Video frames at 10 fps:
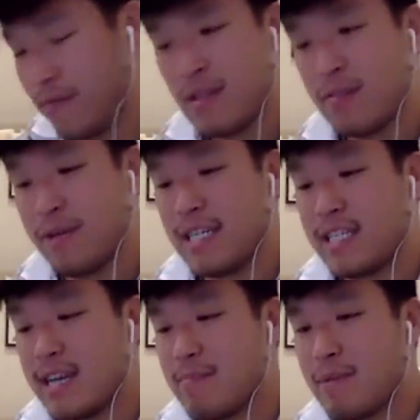featherweight
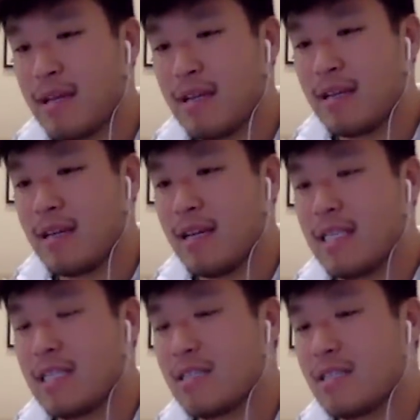champion, and I
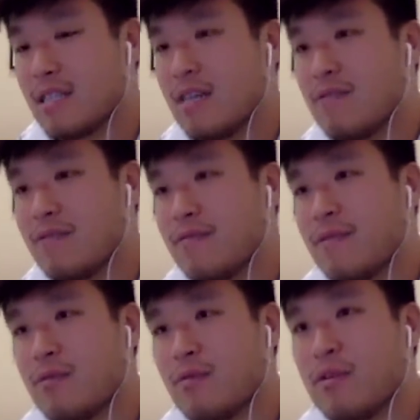just love, I
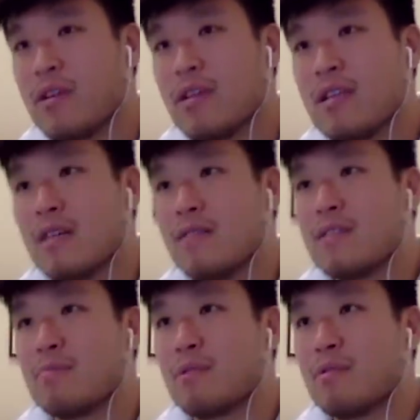really love his
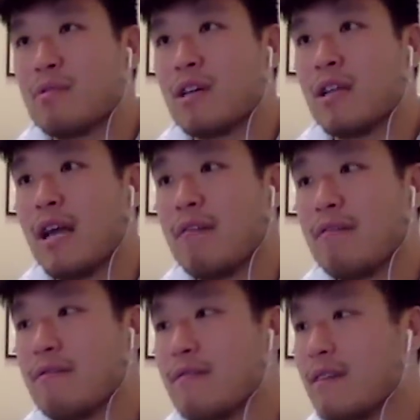approach on
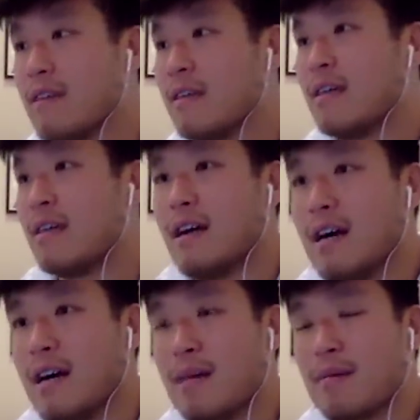life.
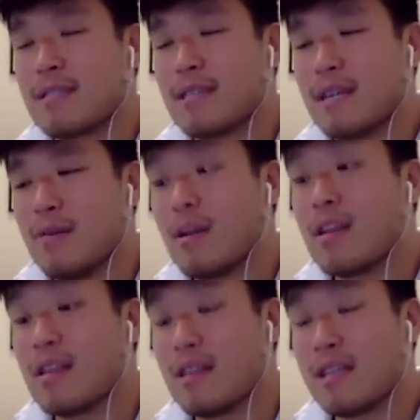Because um, uh, one
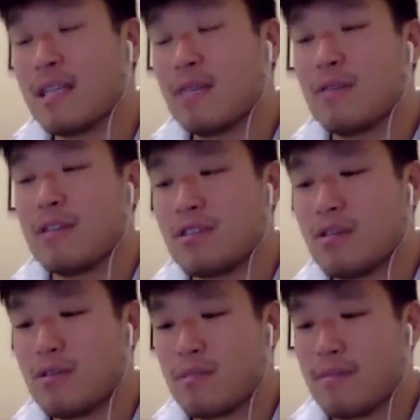of the things that really
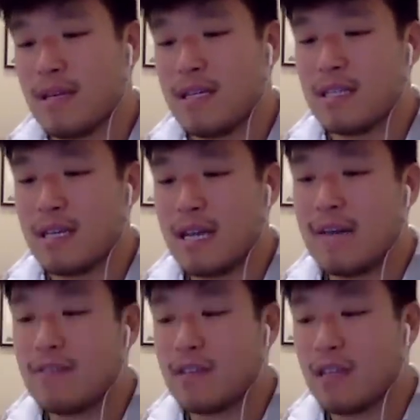struck with me is uh,
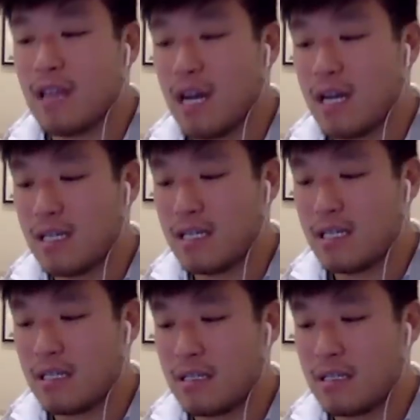after he lost